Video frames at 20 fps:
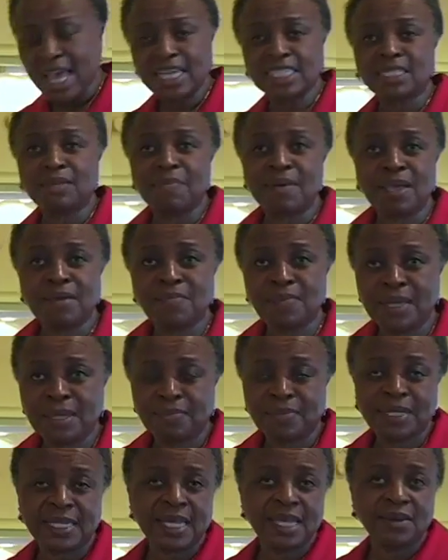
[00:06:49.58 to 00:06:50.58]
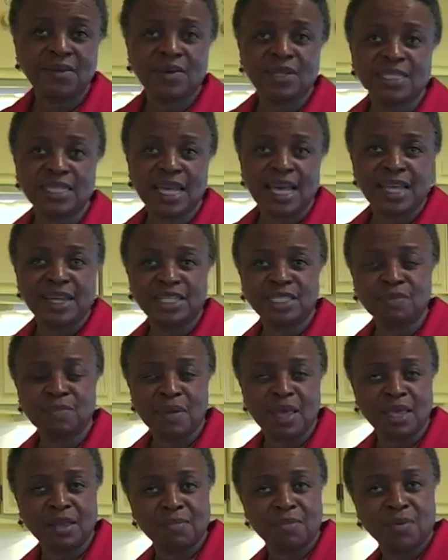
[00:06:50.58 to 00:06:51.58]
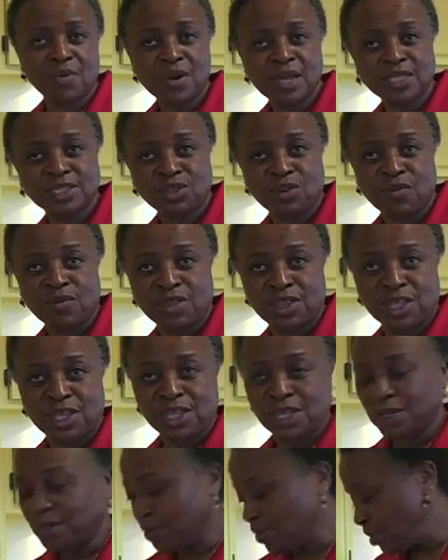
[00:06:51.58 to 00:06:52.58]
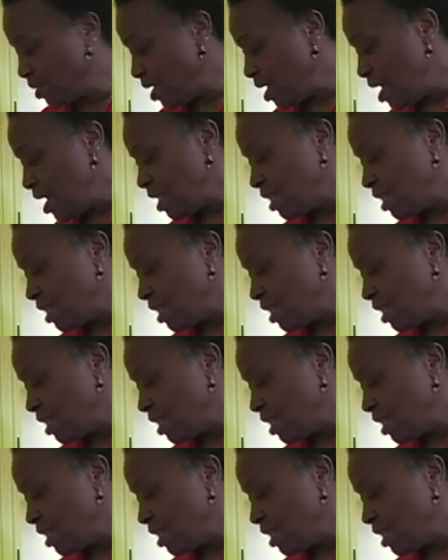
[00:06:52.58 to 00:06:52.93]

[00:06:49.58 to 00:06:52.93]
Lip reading: as the baked potato has gotten this bad press over the years,